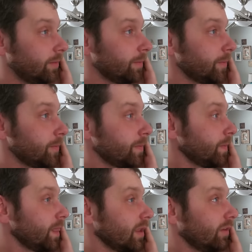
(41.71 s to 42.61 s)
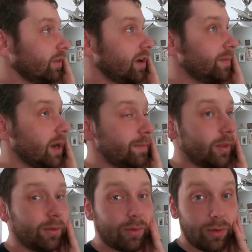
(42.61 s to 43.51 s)
So I've been up
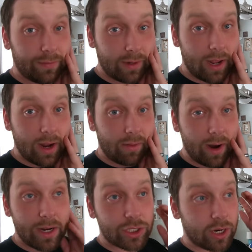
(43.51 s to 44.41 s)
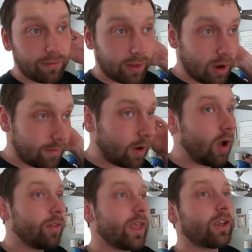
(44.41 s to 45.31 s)
on the roof today already, shoveling off
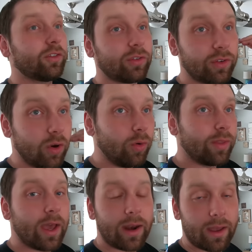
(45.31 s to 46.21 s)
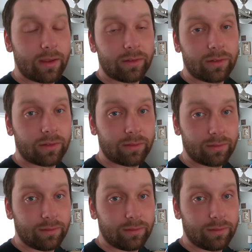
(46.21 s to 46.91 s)
all the extra snow that has